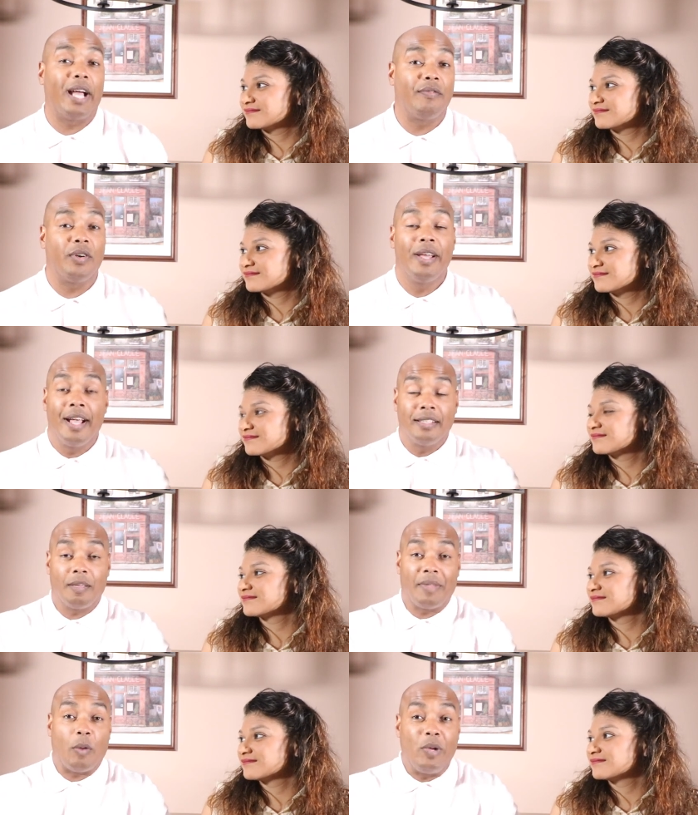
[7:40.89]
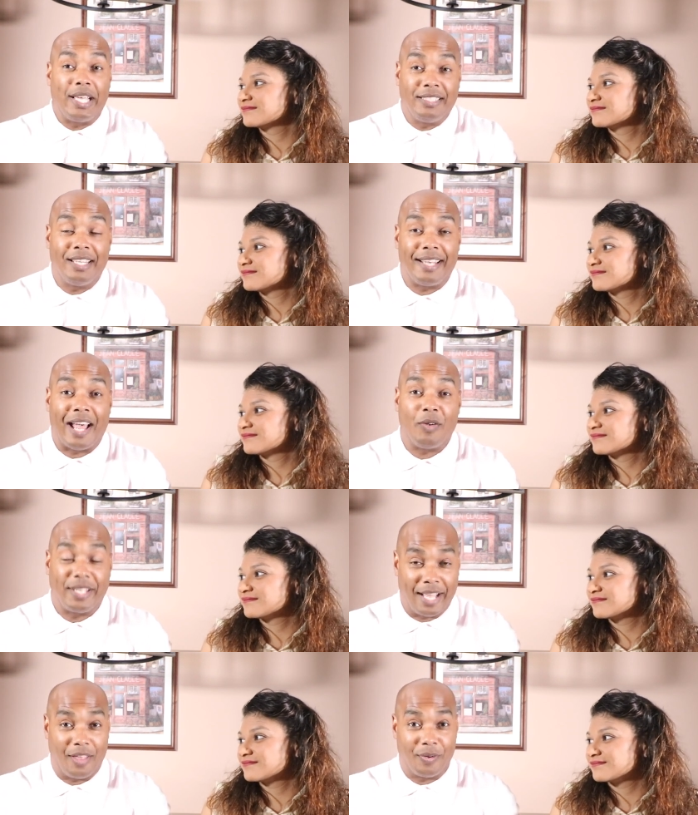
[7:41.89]
Speaker 1: after, something that we could sit down
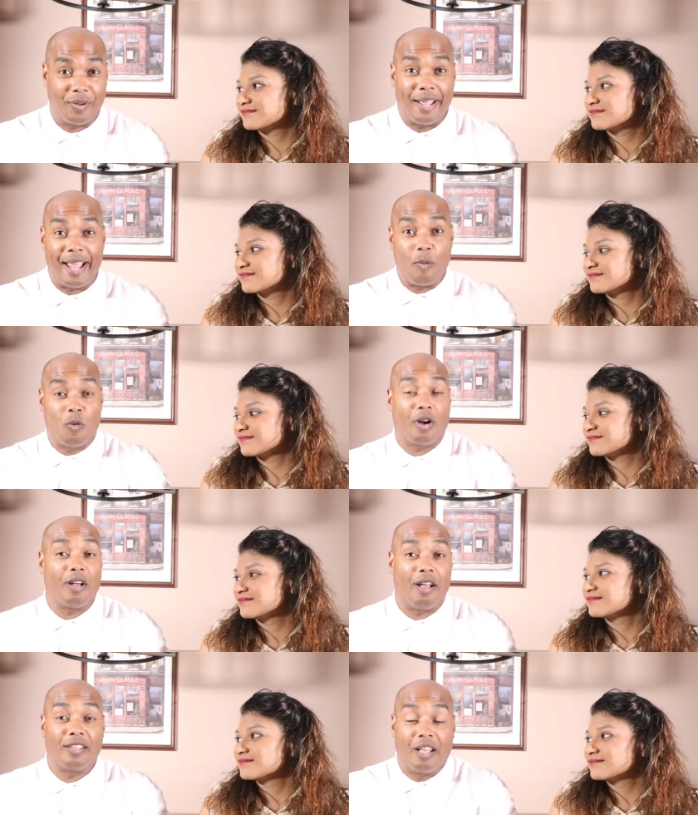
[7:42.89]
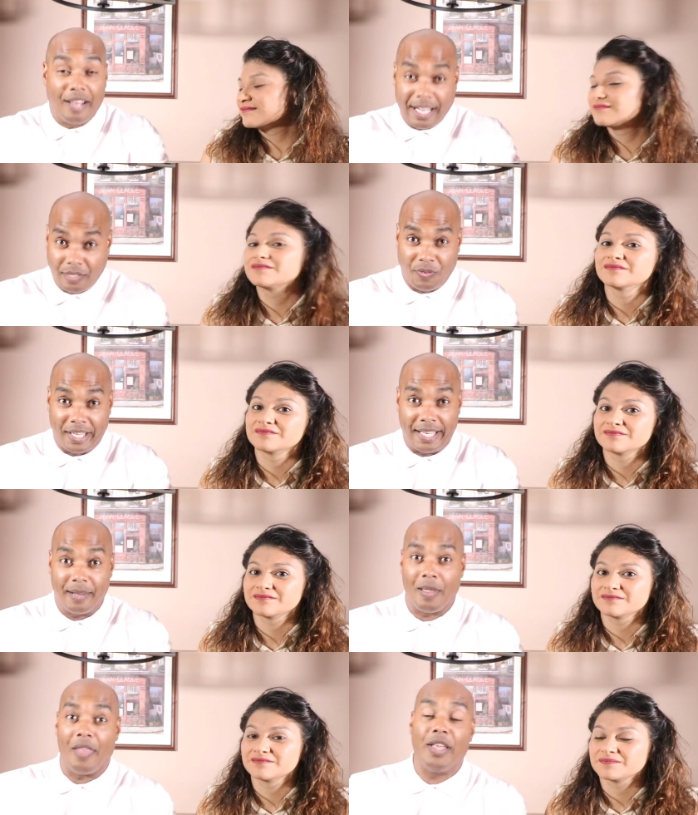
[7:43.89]
together and work on collectively
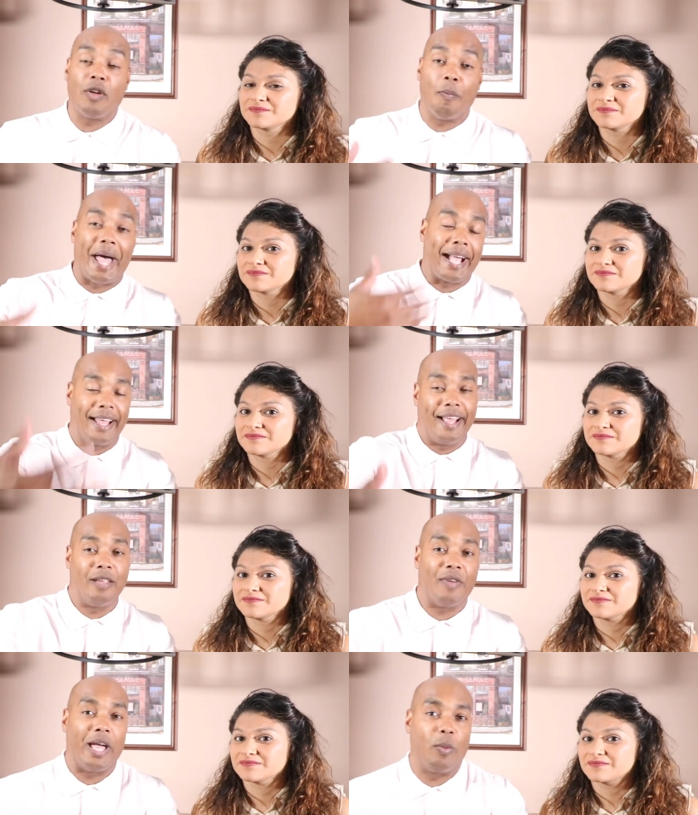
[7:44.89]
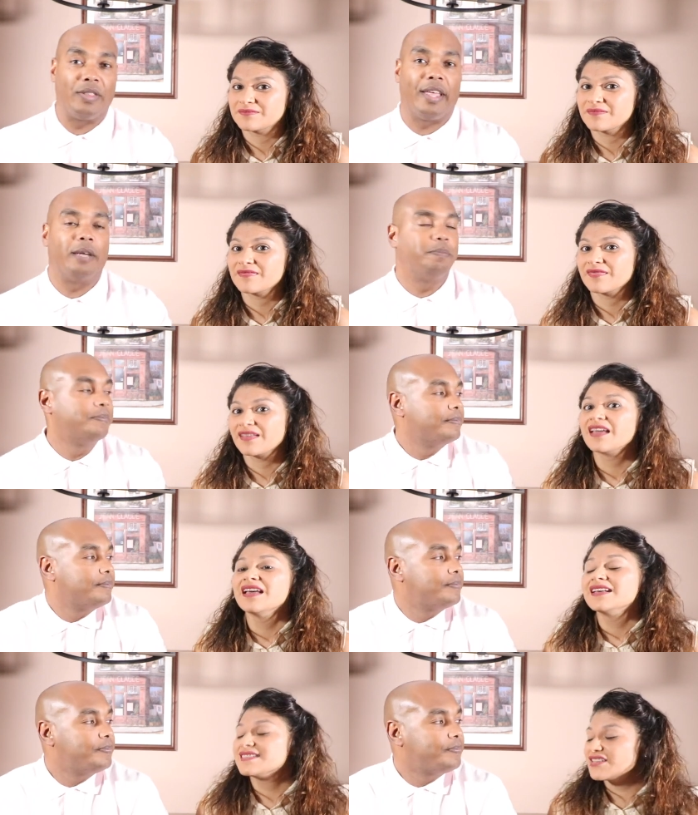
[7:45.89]
and then go back and evaluate that.
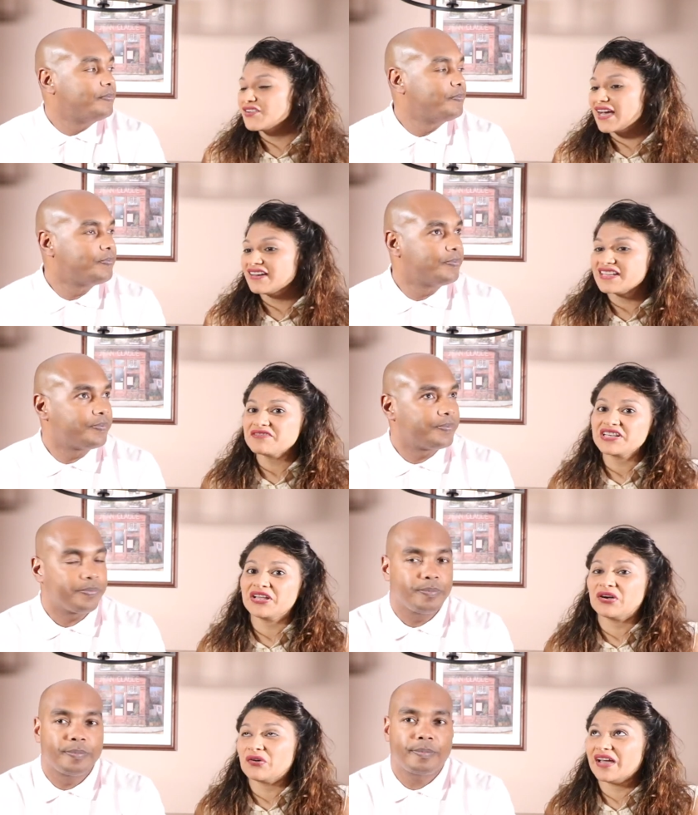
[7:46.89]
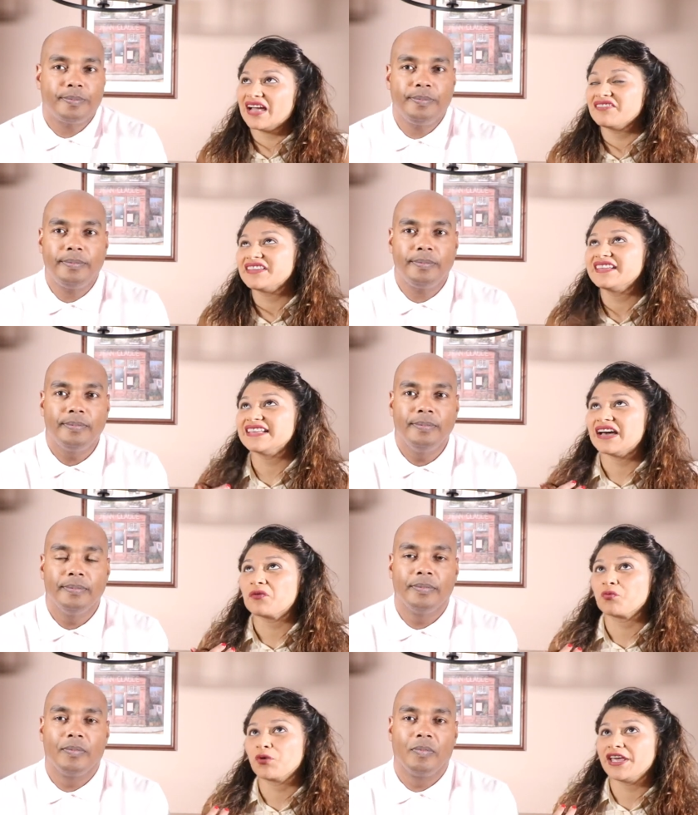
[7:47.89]
Speaker 2: So now that we know everything
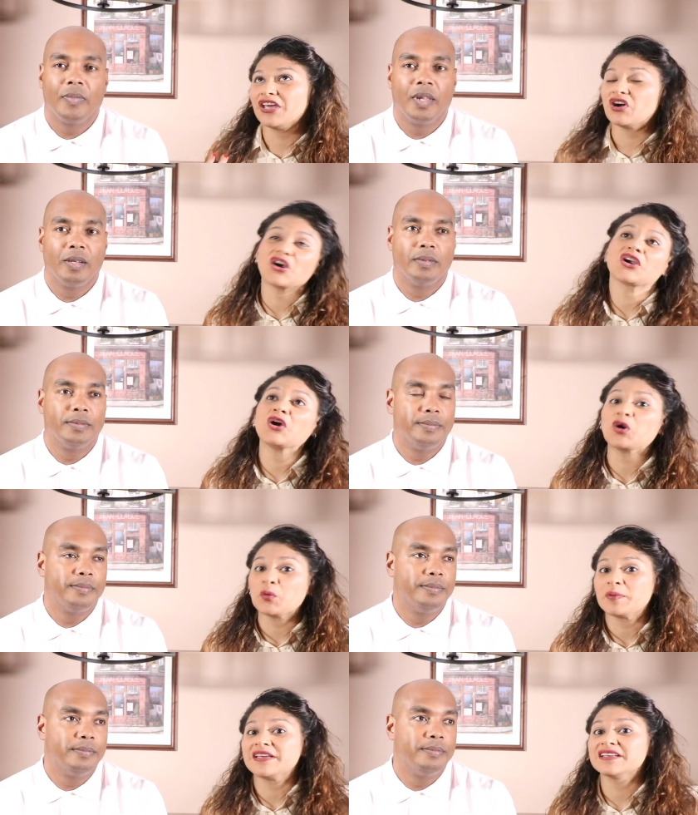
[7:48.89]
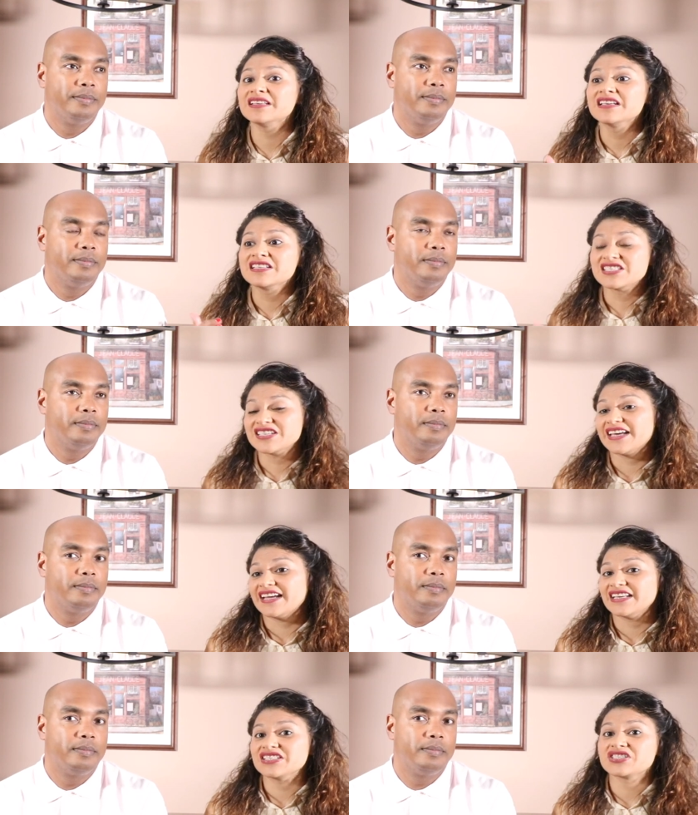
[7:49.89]
that we are hoping to get
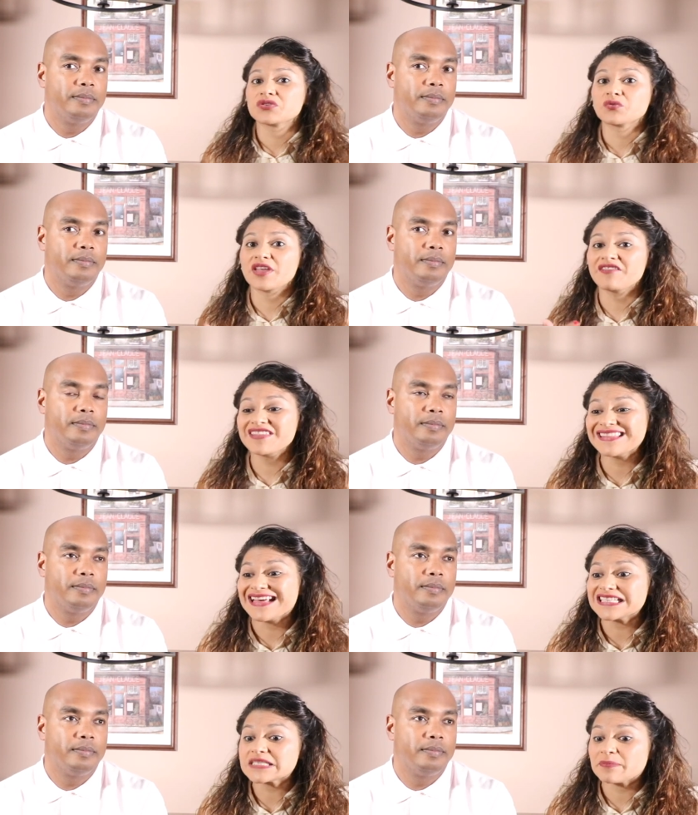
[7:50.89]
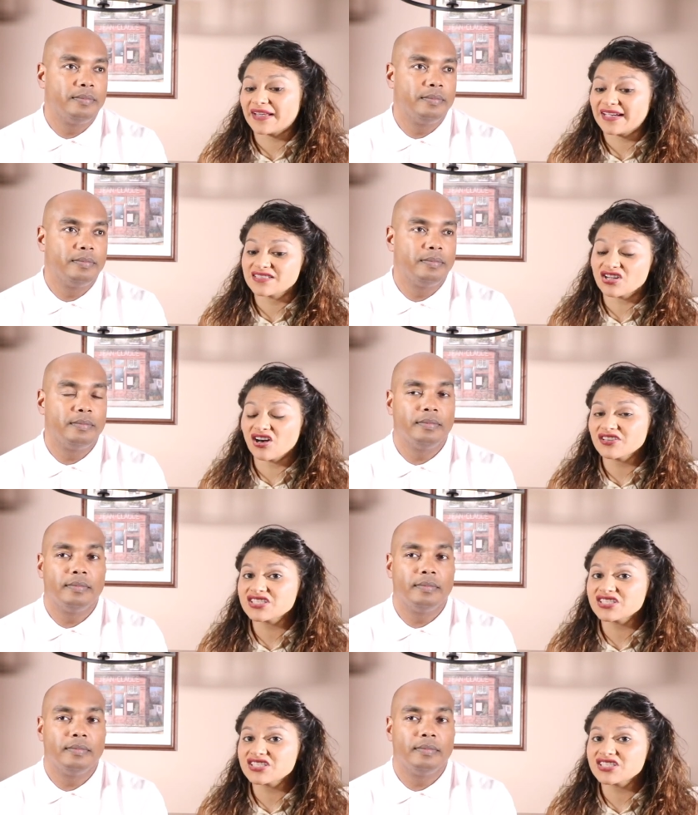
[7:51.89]
into, everything that's planned, all the